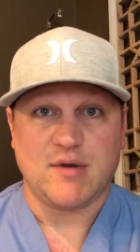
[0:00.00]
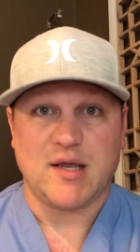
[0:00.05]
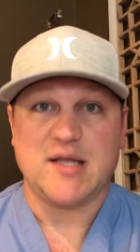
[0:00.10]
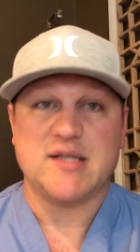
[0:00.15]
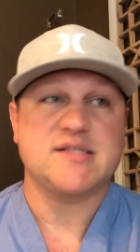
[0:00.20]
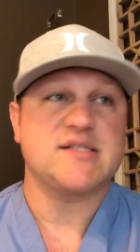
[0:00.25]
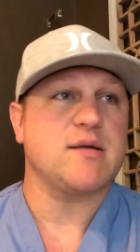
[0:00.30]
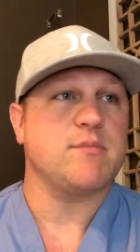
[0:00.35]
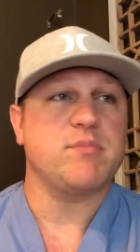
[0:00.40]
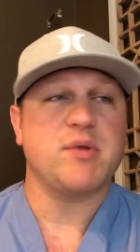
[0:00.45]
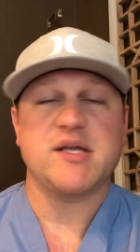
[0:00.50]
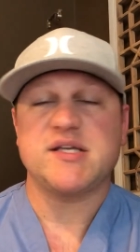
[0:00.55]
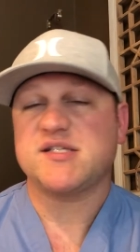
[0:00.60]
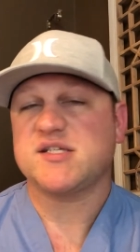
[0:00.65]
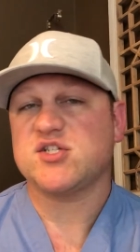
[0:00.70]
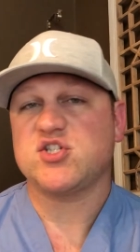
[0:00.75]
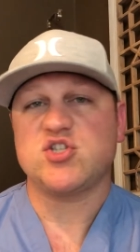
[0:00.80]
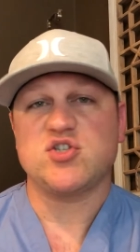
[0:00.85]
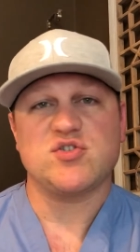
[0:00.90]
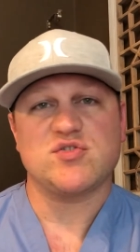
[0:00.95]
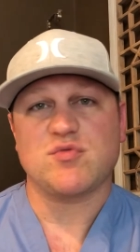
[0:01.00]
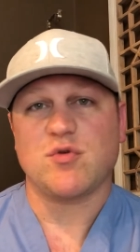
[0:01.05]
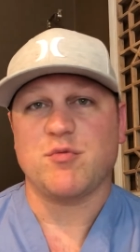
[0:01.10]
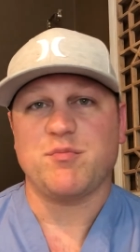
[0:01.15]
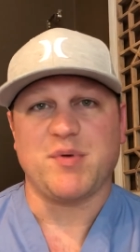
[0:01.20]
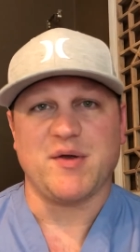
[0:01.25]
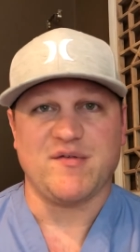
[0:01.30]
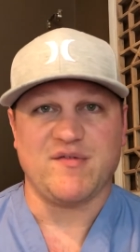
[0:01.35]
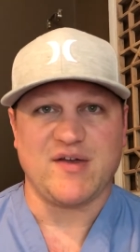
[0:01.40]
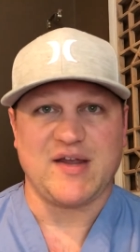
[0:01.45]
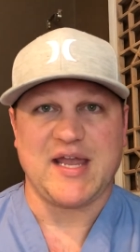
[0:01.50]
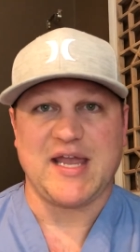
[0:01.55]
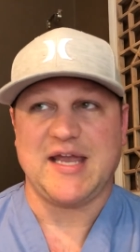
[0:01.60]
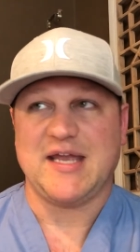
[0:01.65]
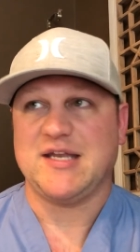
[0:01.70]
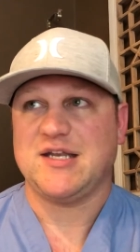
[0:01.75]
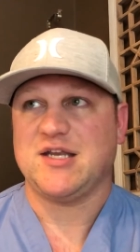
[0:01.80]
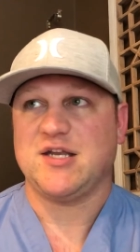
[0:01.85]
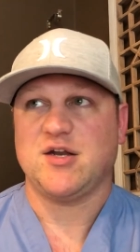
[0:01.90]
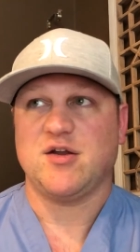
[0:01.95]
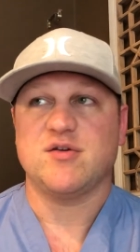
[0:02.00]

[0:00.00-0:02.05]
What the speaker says: In some places use ropivacaine.